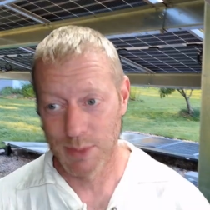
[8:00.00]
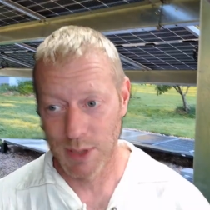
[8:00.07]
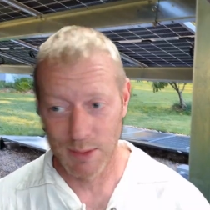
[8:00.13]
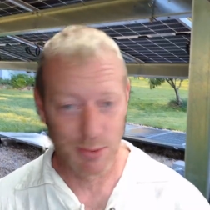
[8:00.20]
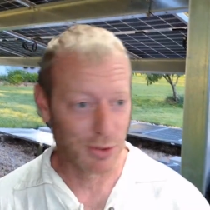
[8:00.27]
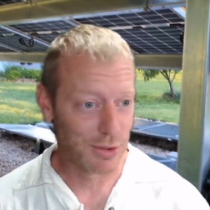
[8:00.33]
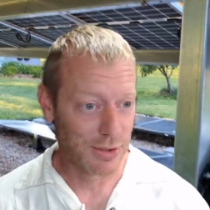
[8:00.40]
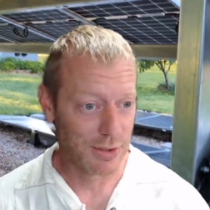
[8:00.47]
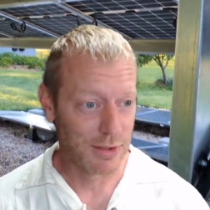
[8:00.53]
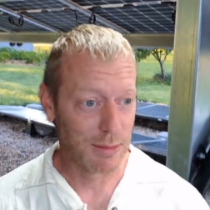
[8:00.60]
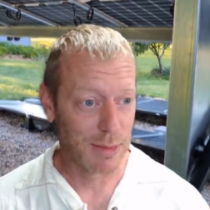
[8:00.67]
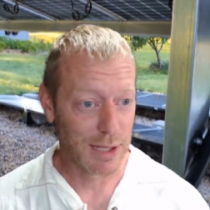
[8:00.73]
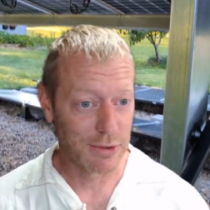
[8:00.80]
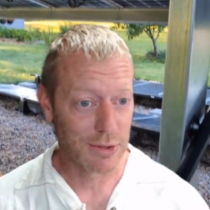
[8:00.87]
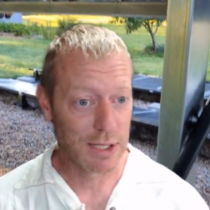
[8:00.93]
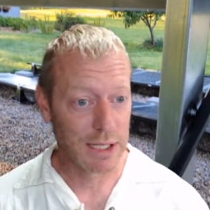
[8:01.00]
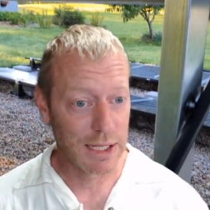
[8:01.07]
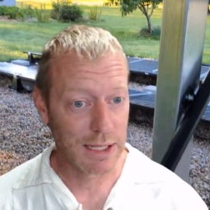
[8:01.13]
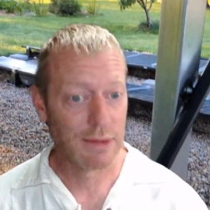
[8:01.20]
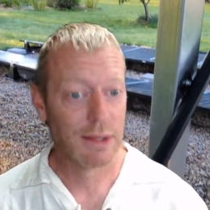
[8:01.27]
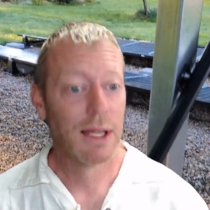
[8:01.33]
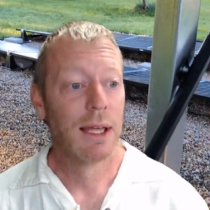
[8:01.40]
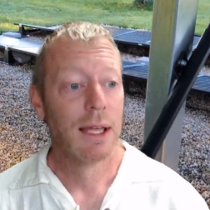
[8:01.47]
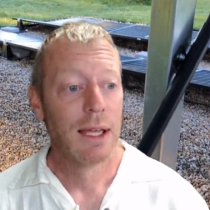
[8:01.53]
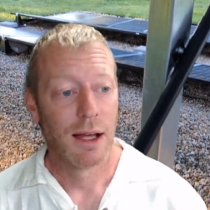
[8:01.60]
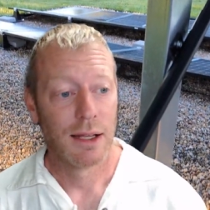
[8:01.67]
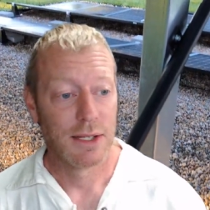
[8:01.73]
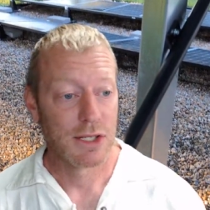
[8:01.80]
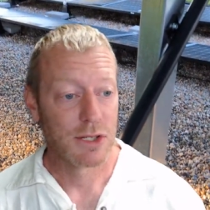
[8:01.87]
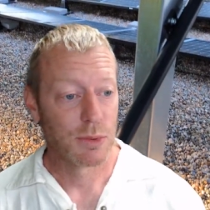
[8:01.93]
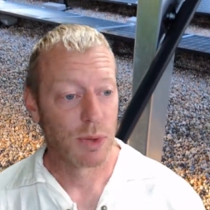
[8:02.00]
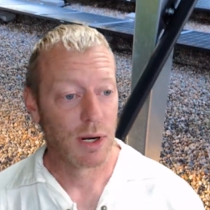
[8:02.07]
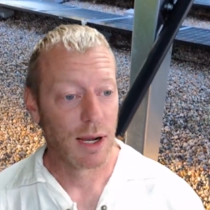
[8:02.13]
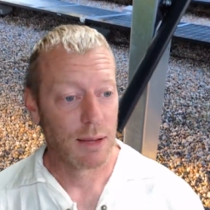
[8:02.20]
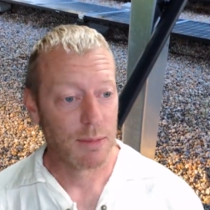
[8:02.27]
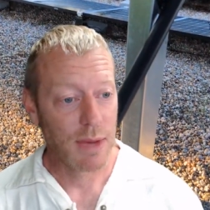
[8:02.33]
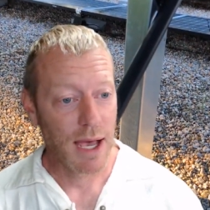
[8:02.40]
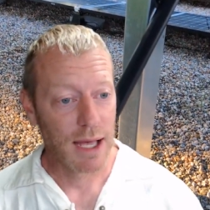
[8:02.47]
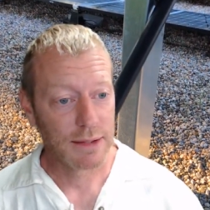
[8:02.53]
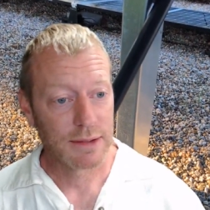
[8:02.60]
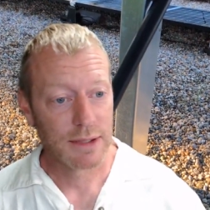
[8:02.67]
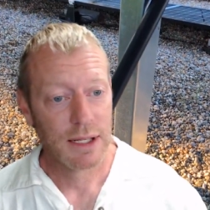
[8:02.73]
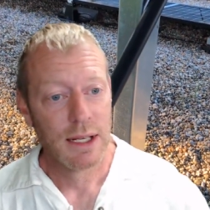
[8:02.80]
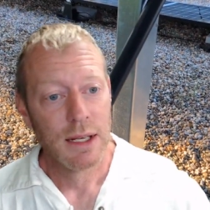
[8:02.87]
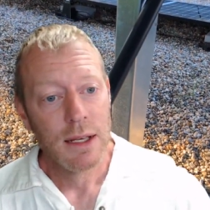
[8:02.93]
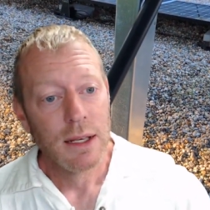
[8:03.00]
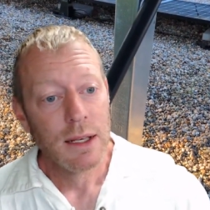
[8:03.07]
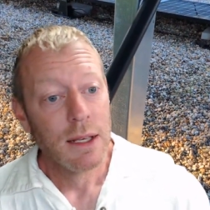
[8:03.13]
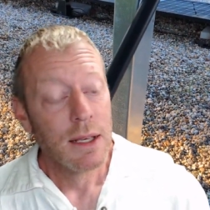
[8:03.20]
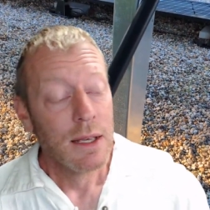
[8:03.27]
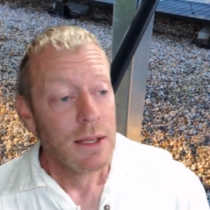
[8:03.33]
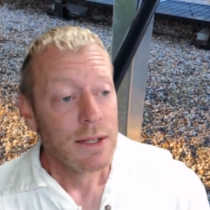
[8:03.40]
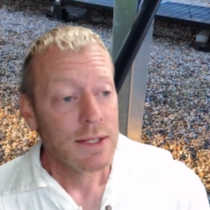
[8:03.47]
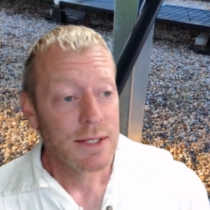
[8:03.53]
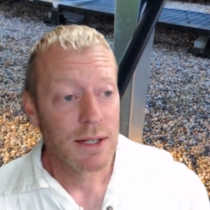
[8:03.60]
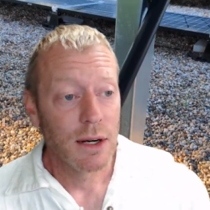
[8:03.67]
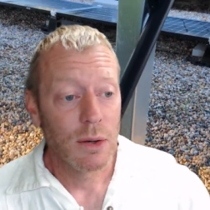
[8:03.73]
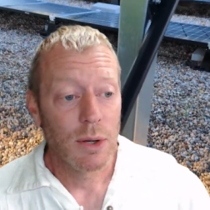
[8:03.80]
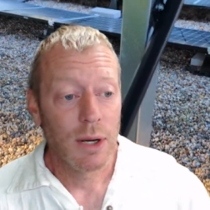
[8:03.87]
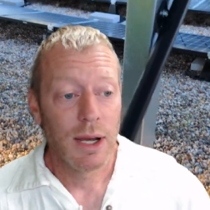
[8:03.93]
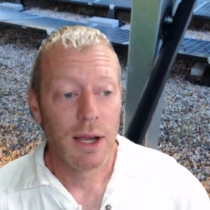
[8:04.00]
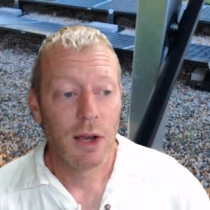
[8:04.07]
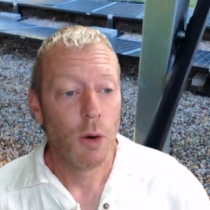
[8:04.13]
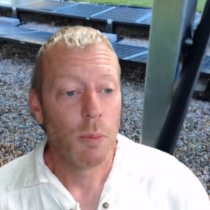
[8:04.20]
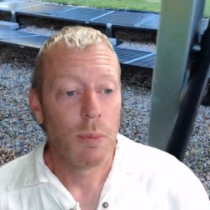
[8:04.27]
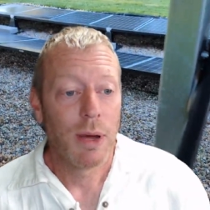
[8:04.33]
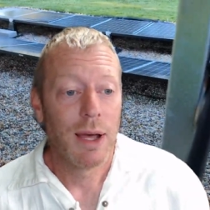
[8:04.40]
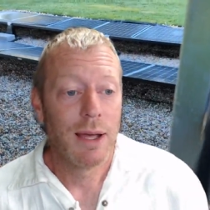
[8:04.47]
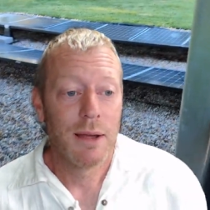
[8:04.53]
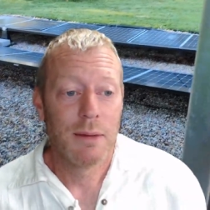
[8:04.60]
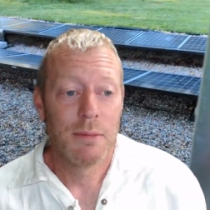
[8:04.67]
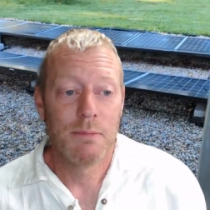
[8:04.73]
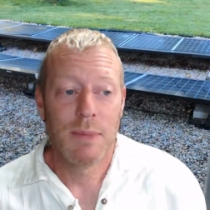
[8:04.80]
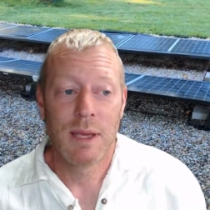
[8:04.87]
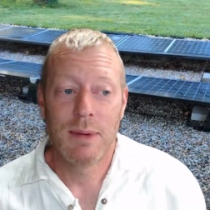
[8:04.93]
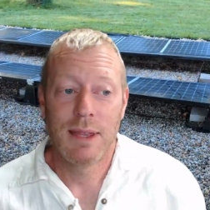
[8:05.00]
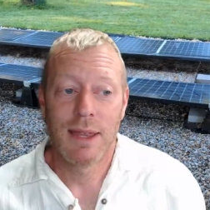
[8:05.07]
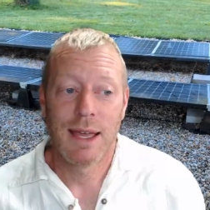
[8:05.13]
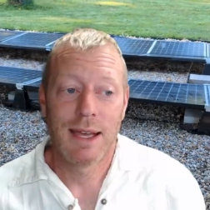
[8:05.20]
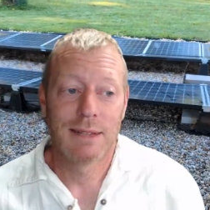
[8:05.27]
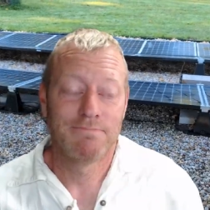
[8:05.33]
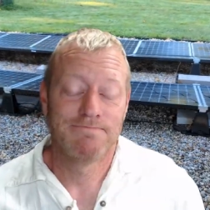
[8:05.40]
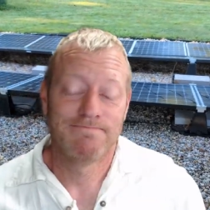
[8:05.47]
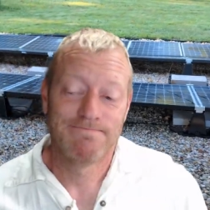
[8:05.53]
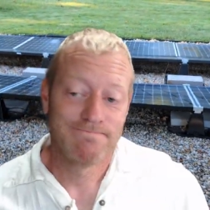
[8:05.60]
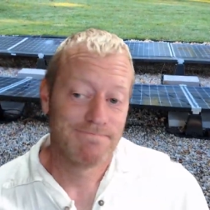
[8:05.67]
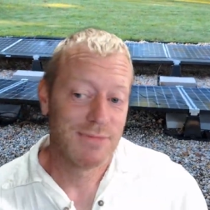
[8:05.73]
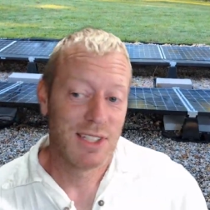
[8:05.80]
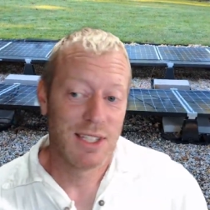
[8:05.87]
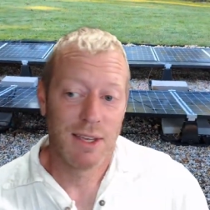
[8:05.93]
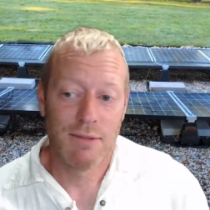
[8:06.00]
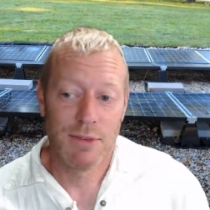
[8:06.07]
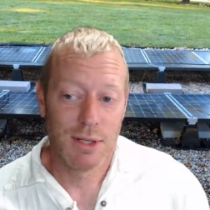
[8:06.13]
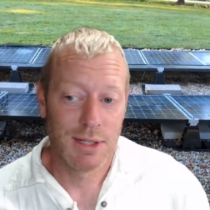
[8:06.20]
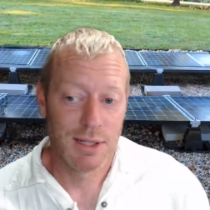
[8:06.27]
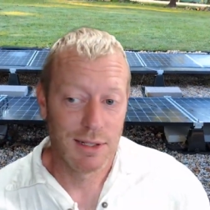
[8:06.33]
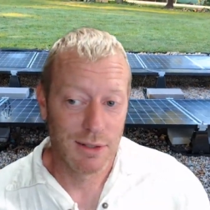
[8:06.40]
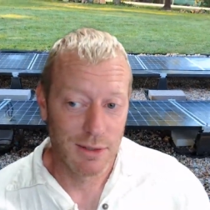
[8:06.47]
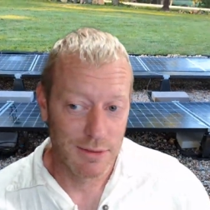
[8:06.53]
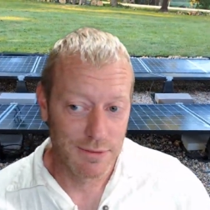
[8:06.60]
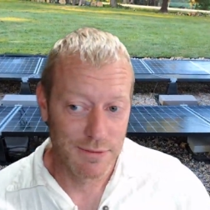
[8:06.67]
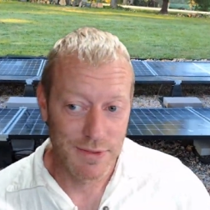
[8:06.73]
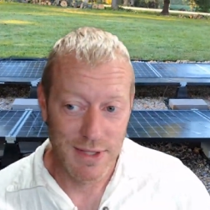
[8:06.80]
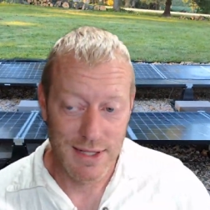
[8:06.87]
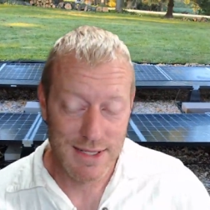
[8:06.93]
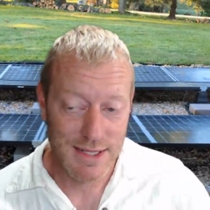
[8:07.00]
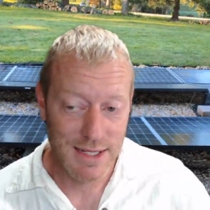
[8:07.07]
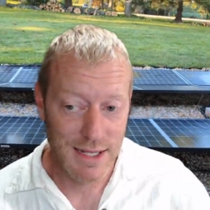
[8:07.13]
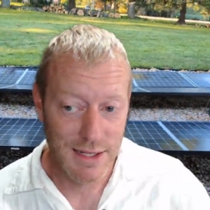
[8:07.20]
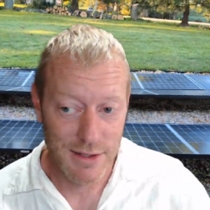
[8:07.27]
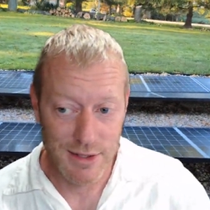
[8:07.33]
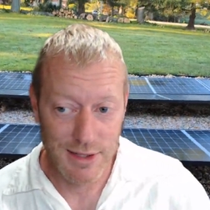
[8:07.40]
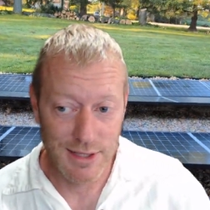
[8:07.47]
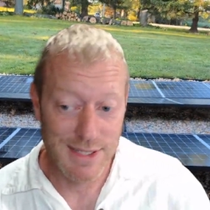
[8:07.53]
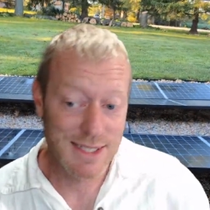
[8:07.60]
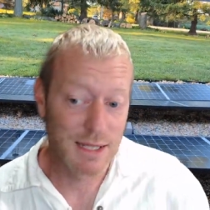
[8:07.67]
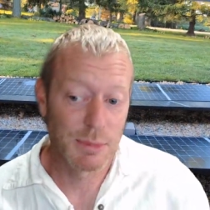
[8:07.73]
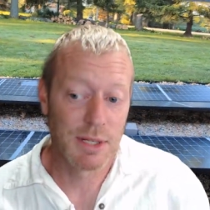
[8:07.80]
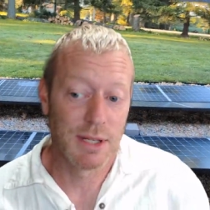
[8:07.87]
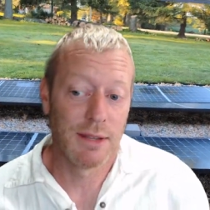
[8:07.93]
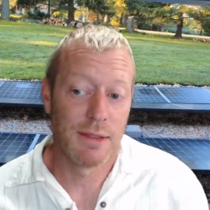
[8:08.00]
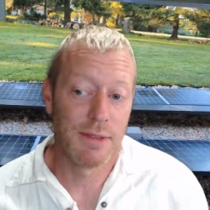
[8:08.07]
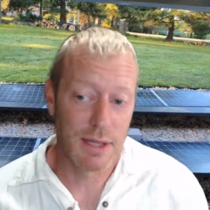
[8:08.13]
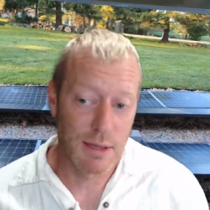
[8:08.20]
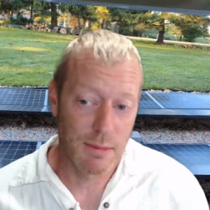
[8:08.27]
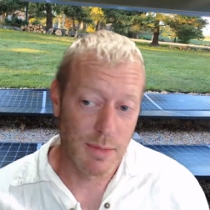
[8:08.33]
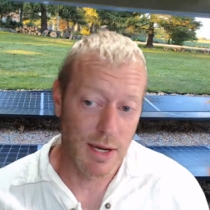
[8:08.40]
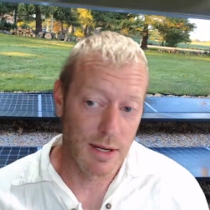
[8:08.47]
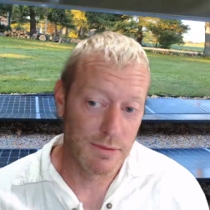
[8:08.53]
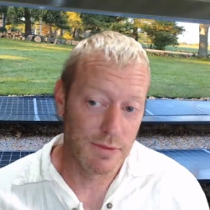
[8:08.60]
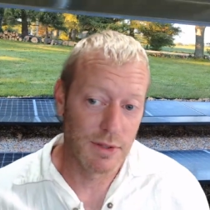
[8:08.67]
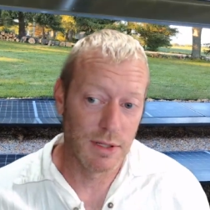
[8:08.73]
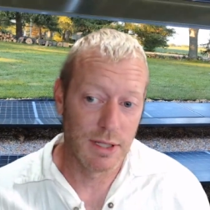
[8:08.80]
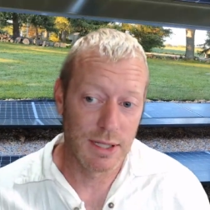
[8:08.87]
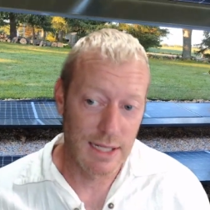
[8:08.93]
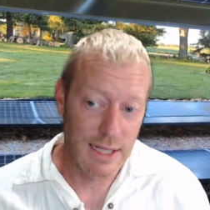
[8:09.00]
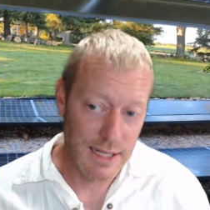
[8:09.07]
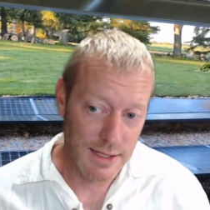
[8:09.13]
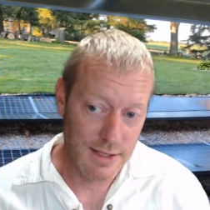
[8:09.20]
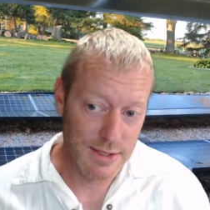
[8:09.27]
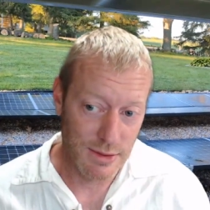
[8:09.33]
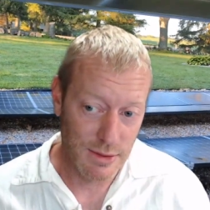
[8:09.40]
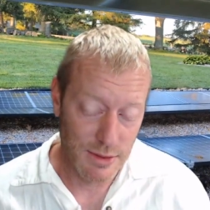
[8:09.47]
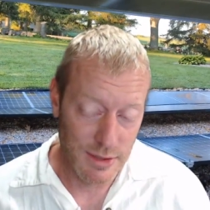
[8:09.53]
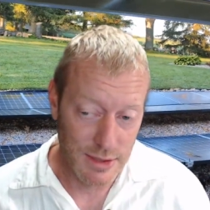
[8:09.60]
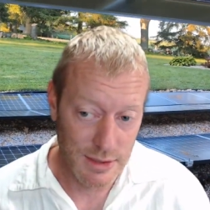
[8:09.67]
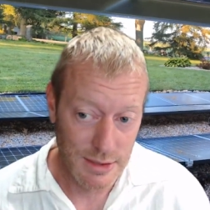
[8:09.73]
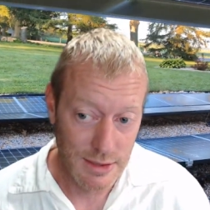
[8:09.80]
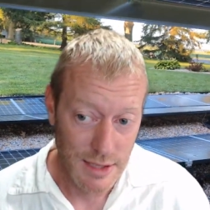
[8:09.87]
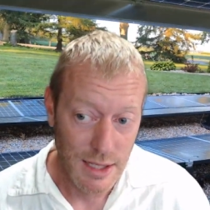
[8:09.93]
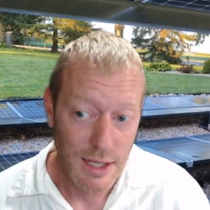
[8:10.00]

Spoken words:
people are in demand right now, at least where I'm at. So I hope maybe that gave you a little of insight, or at least something to think about if you're looking at a solar